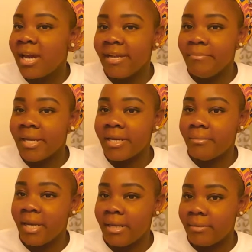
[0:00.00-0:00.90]
I made
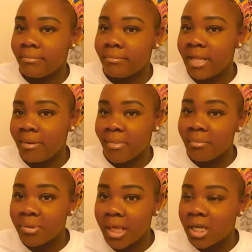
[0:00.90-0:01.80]
it my
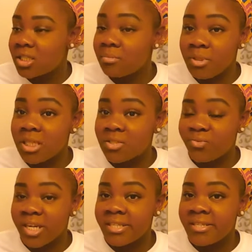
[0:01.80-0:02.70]
plan to be his
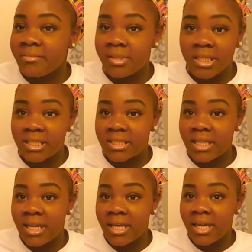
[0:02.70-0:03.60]
friend, because
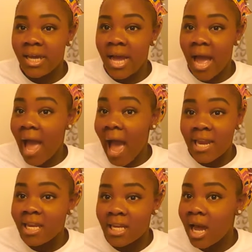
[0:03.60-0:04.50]

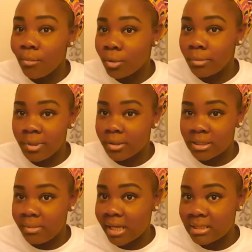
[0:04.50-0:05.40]
I did not want to be on
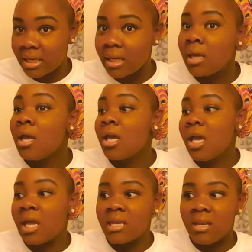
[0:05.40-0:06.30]
his bad side.
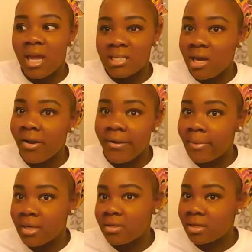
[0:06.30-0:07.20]
And that's how
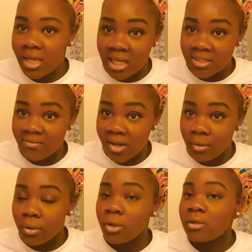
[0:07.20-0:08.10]
everybody in the class
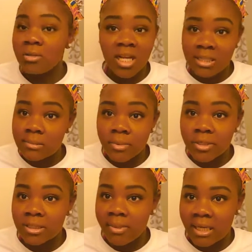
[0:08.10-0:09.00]
felt, not to be on
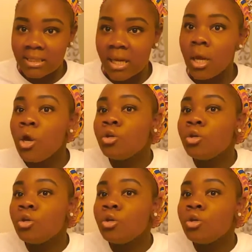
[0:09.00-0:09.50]
his bad side.